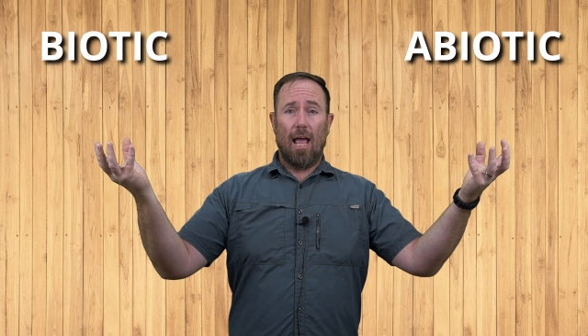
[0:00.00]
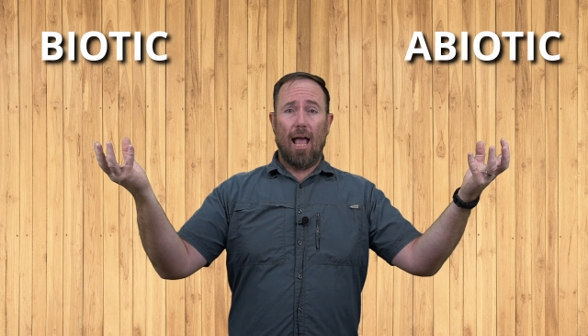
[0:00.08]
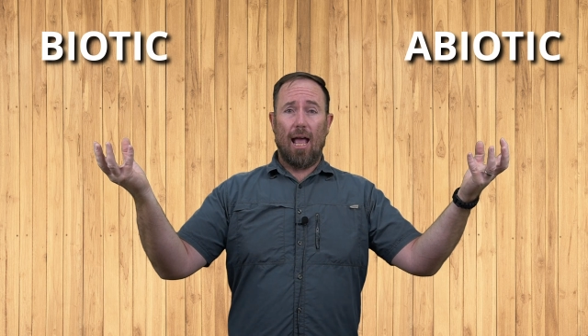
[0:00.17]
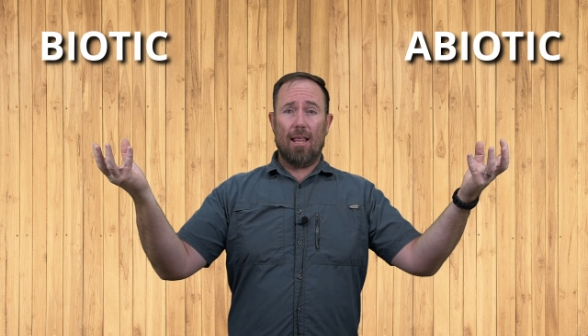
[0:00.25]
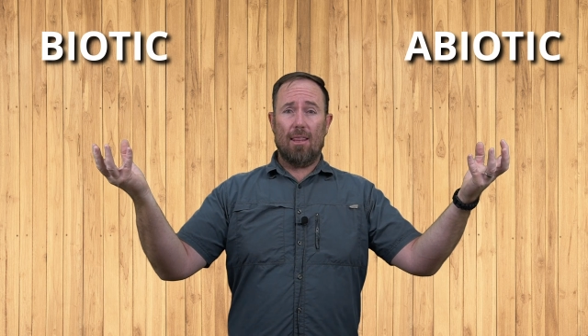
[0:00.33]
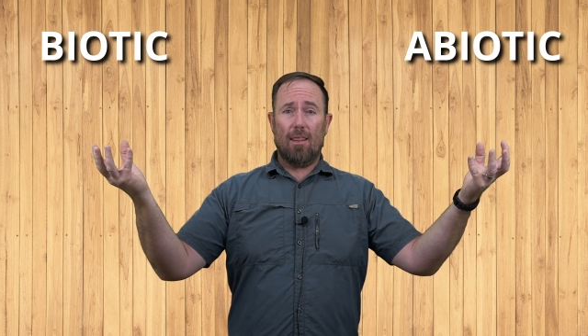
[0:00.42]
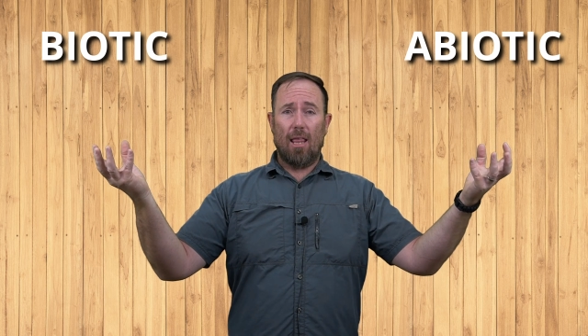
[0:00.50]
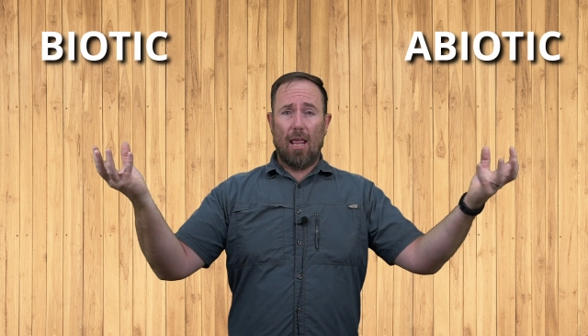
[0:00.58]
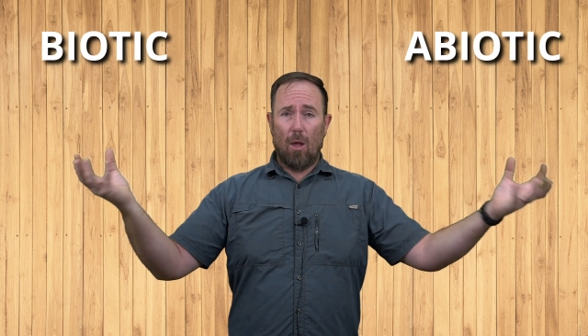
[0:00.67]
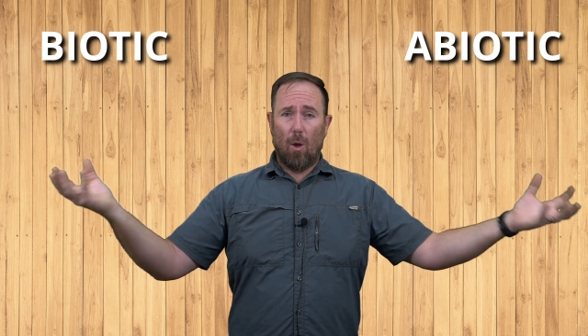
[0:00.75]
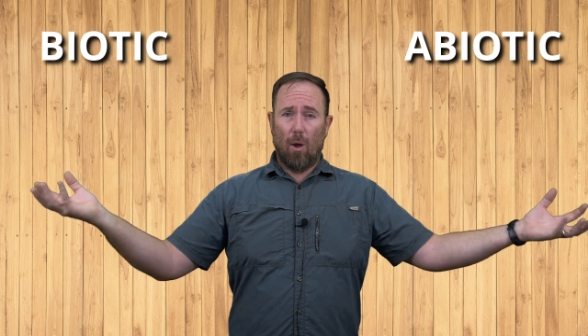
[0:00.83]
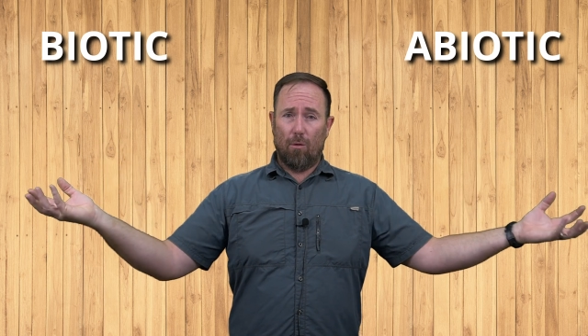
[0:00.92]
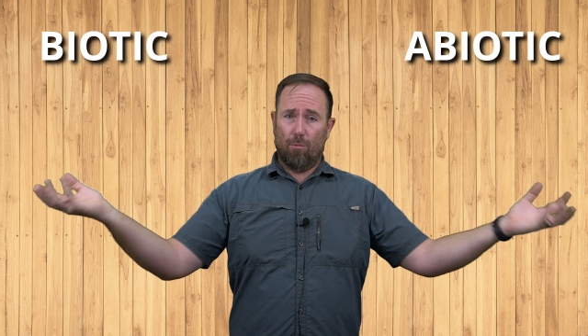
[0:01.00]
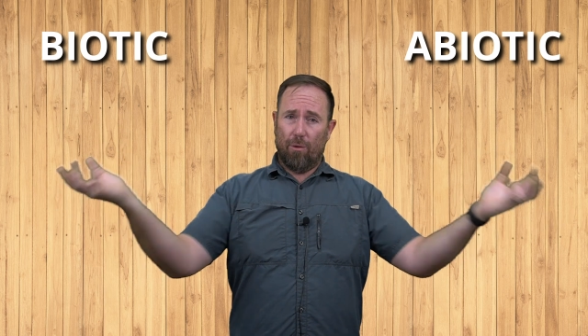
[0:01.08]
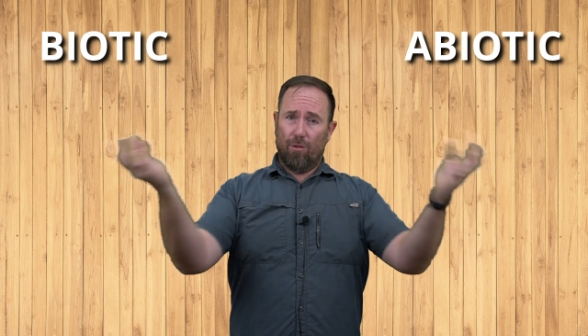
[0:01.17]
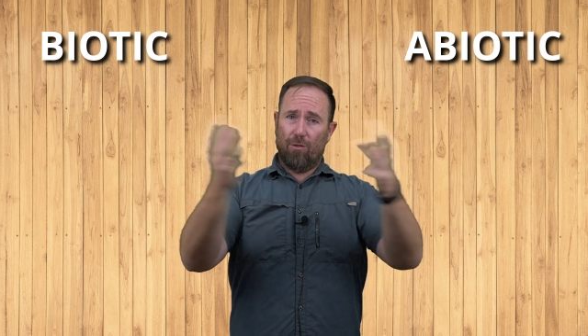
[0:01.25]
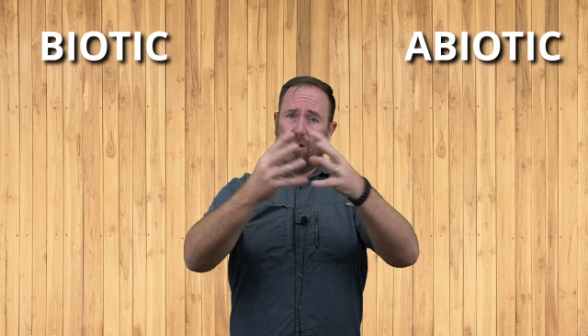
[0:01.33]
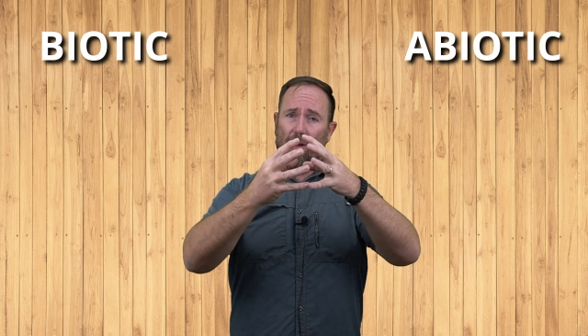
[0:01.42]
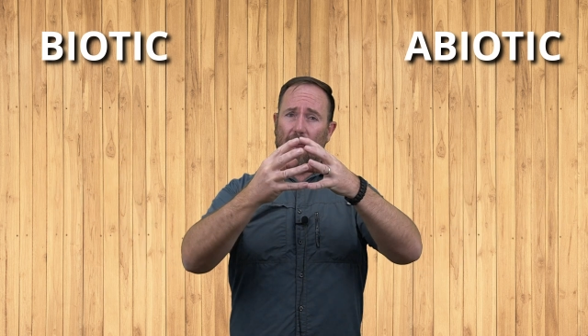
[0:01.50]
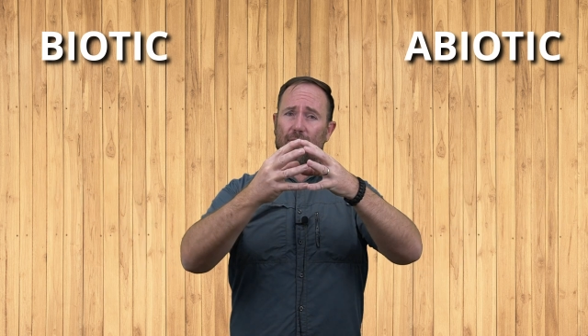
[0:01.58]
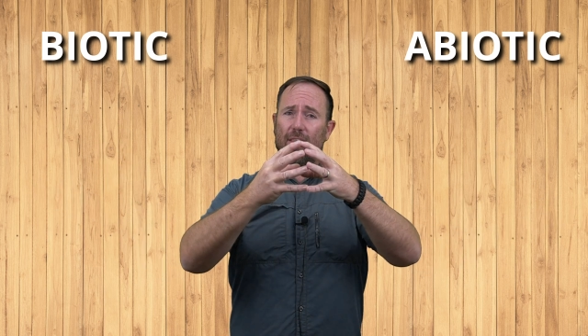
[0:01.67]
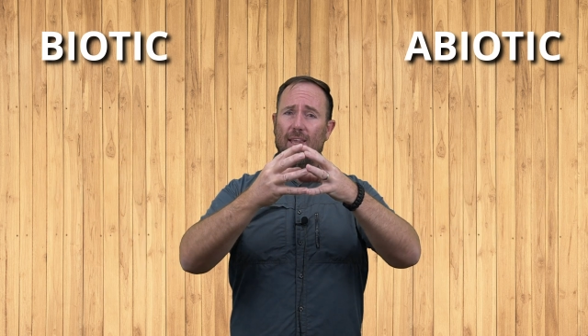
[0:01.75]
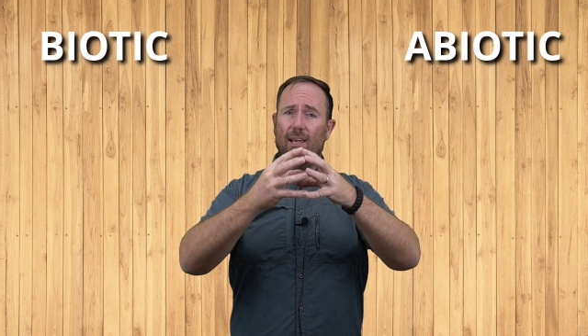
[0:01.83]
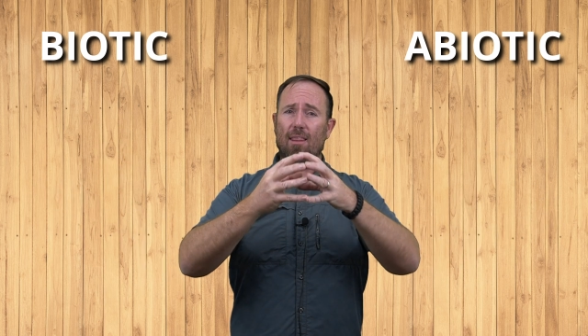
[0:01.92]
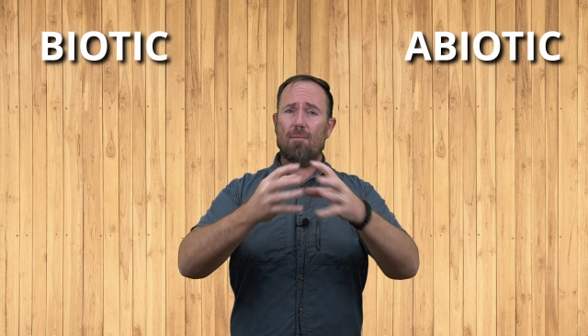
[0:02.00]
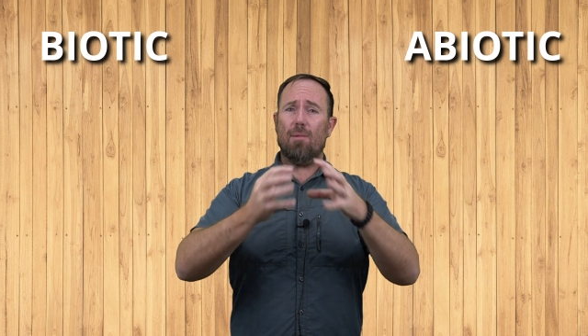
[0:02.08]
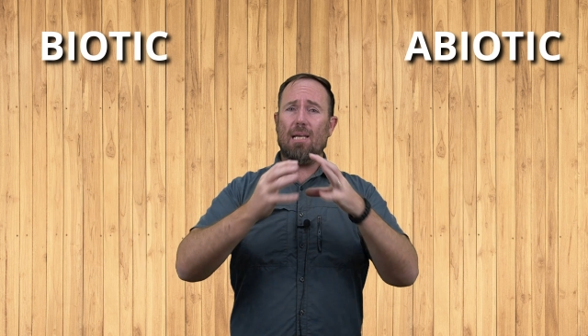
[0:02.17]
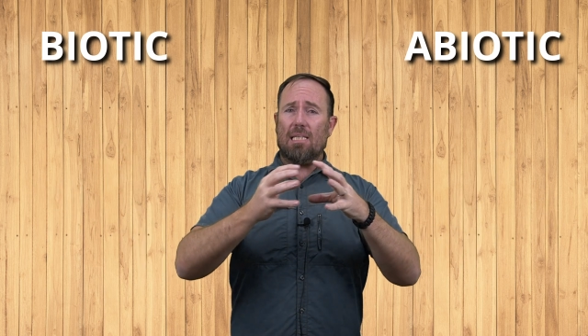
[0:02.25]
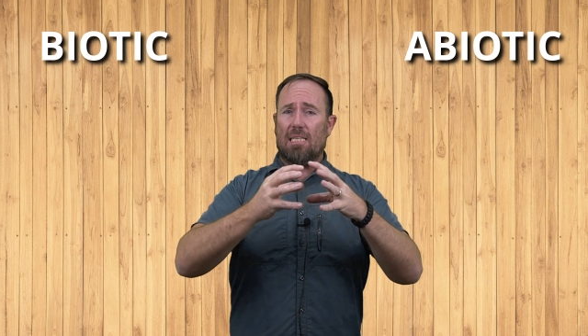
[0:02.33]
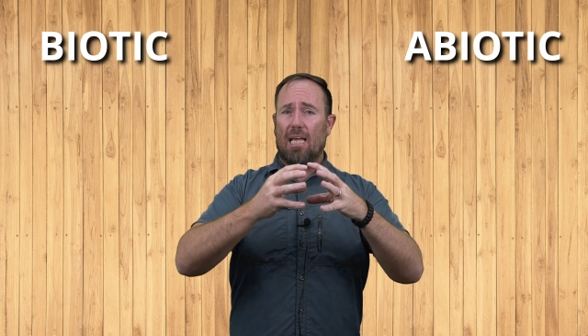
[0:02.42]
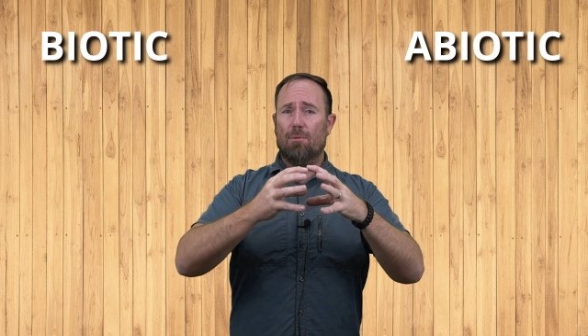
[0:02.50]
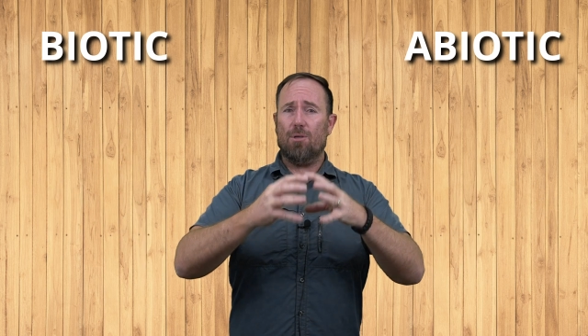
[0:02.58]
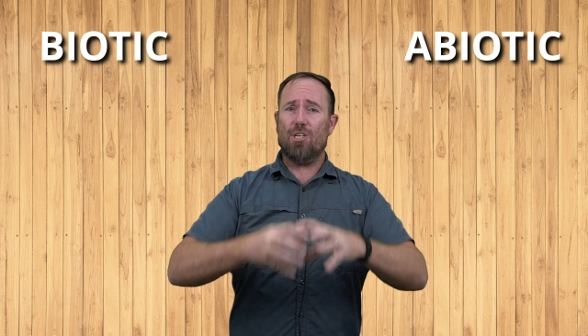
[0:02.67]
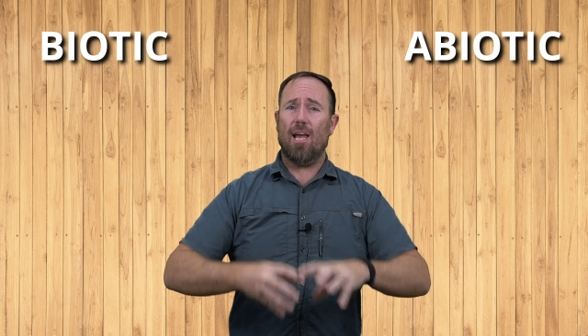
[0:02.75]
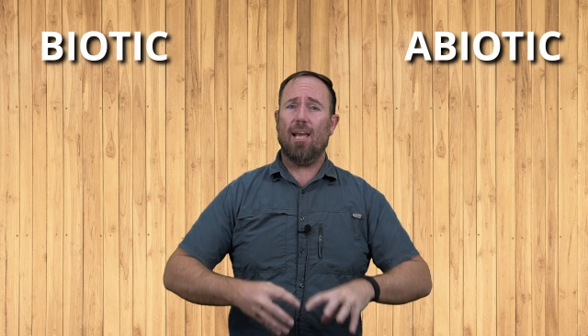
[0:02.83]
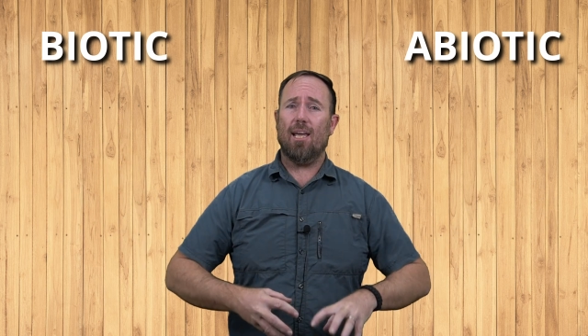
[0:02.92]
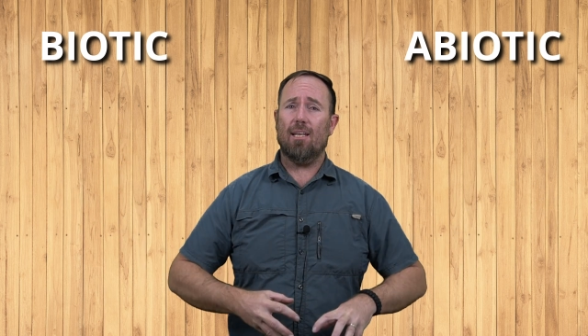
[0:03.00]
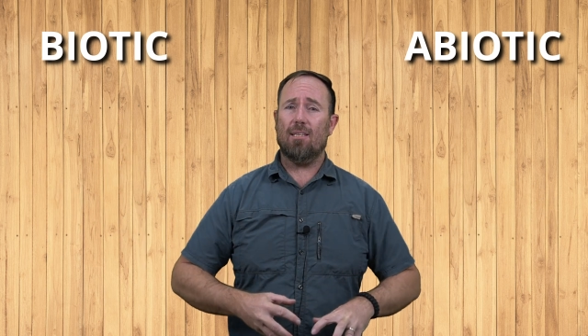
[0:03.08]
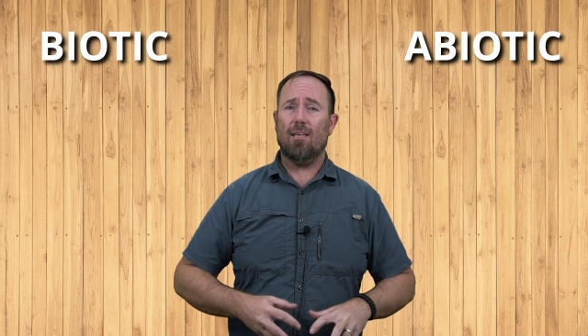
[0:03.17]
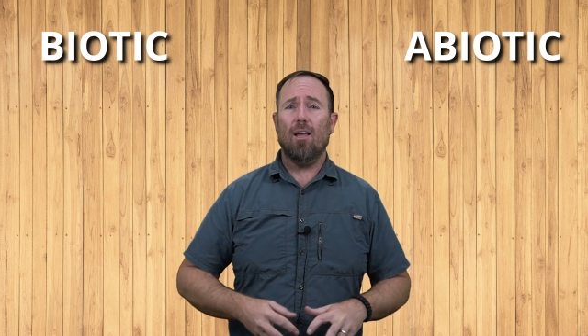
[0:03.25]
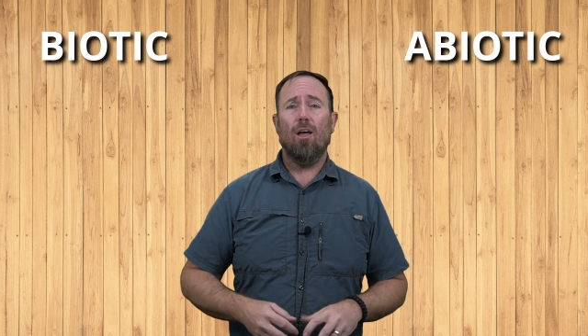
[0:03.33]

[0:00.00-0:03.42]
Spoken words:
And if we throw everything in the mix and we shake it,